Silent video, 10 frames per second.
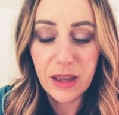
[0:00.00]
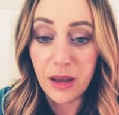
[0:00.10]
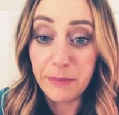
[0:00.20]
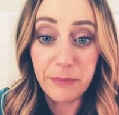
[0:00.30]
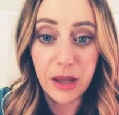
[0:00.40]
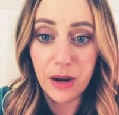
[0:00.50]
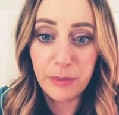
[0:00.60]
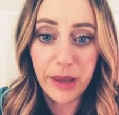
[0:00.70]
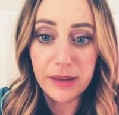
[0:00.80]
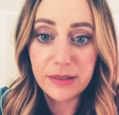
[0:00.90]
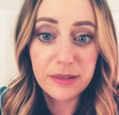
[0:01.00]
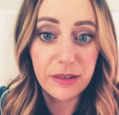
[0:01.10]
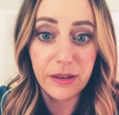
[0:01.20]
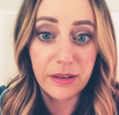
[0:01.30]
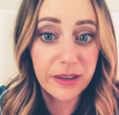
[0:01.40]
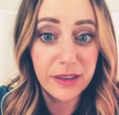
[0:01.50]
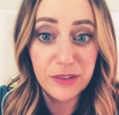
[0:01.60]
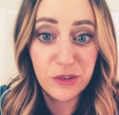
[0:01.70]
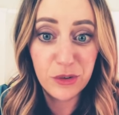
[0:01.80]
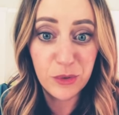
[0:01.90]
Um, our pets are
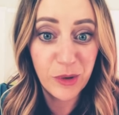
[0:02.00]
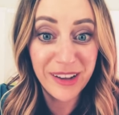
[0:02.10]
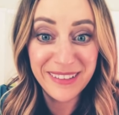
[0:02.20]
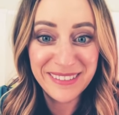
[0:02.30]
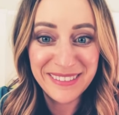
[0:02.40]
kids too, right?